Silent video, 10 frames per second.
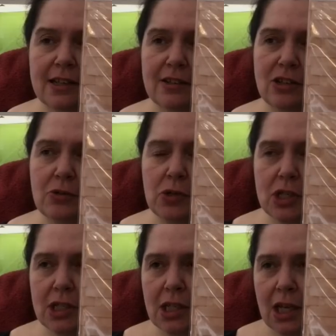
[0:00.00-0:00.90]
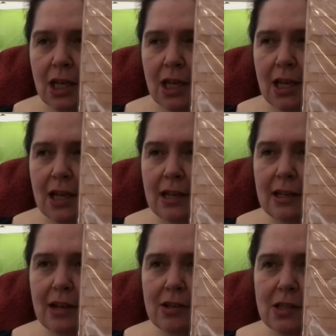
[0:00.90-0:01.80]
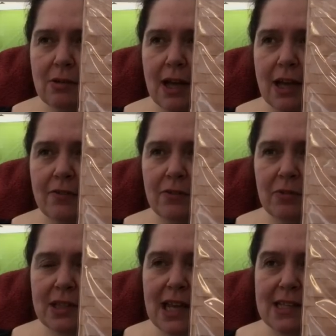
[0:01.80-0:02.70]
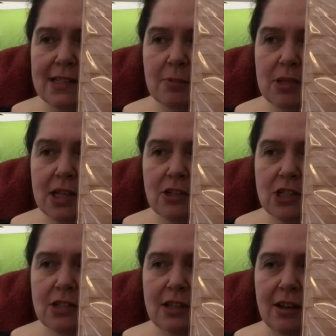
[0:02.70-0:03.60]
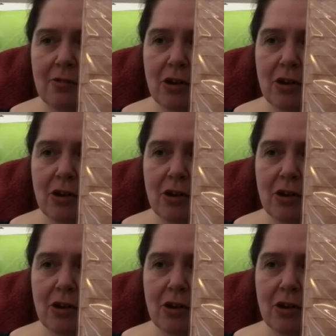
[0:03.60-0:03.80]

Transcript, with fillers: and usually, and they also have in that same section uh,